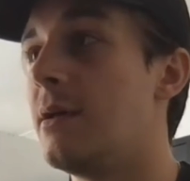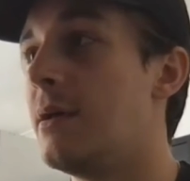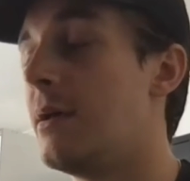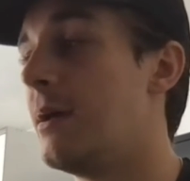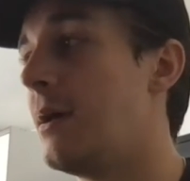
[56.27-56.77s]

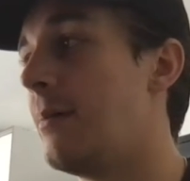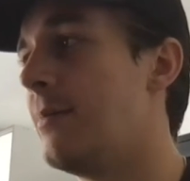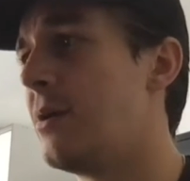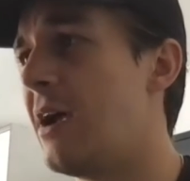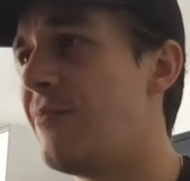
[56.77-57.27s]

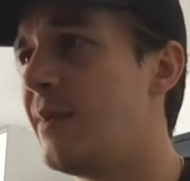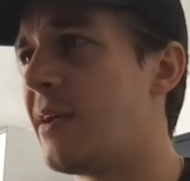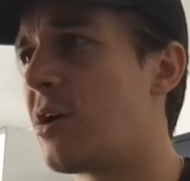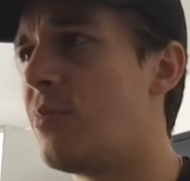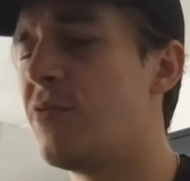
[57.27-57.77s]
There have been a
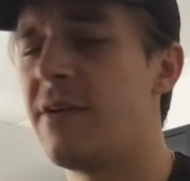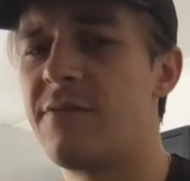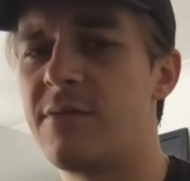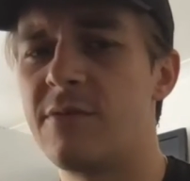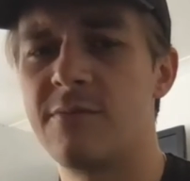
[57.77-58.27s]

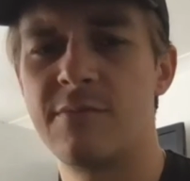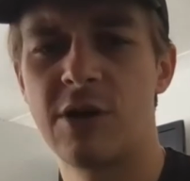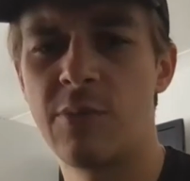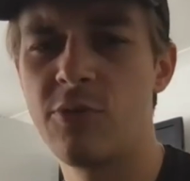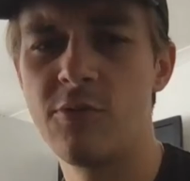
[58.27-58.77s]

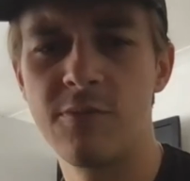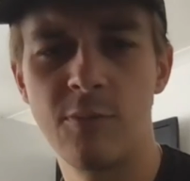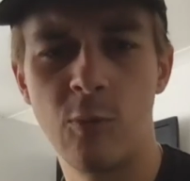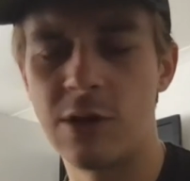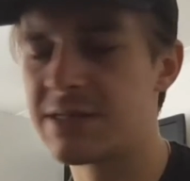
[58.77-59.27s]
couple
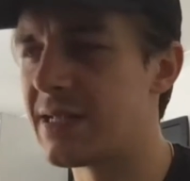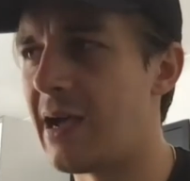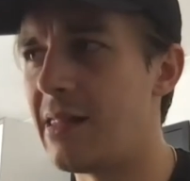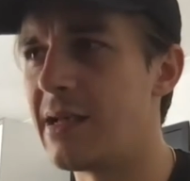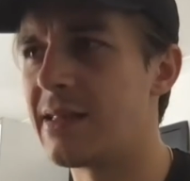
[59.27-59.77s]
ones that
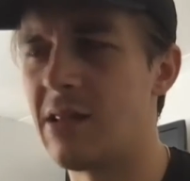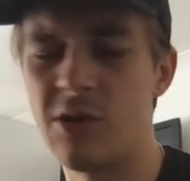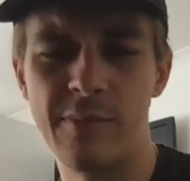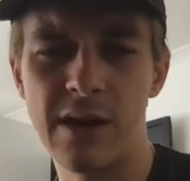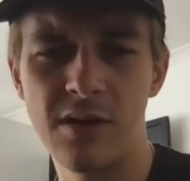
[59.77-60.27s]
I liked a lot
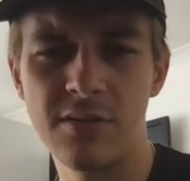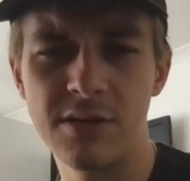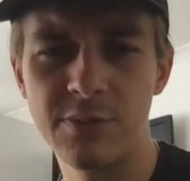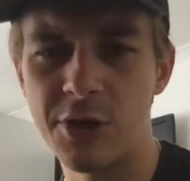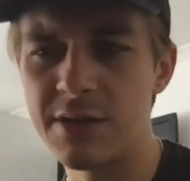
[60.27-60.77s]
better,
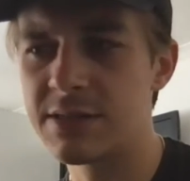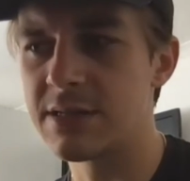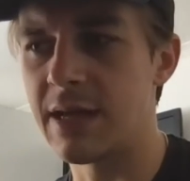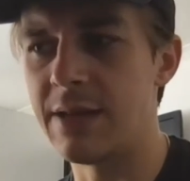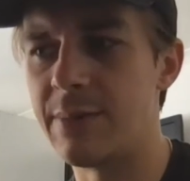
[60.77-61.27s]
to be honest,
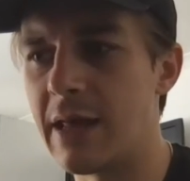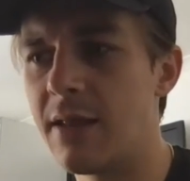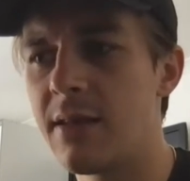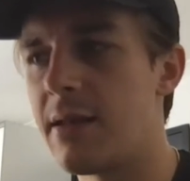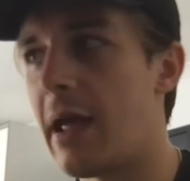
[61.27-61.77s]
in the
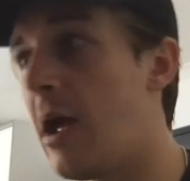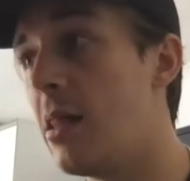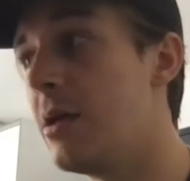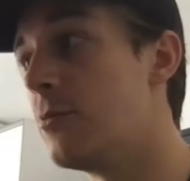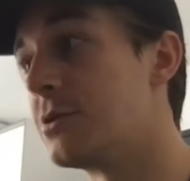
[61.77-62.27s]
beginning, and
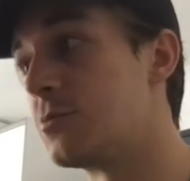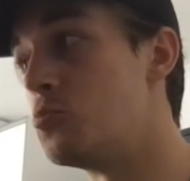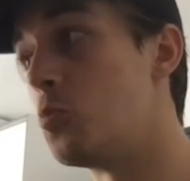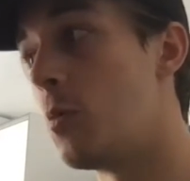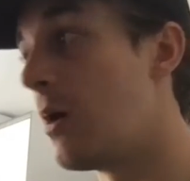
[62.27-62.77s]
Italy was
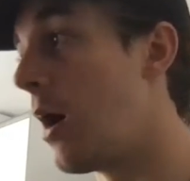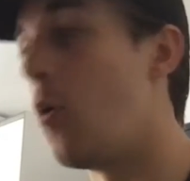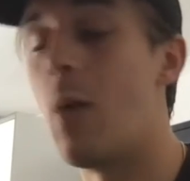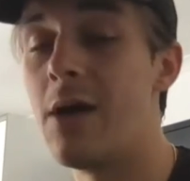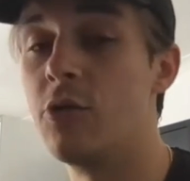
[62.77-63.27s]
a
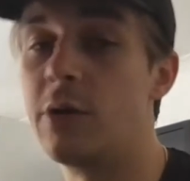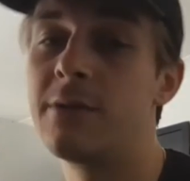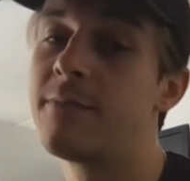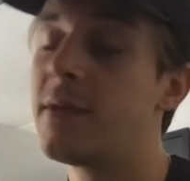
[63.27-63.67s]
wild one.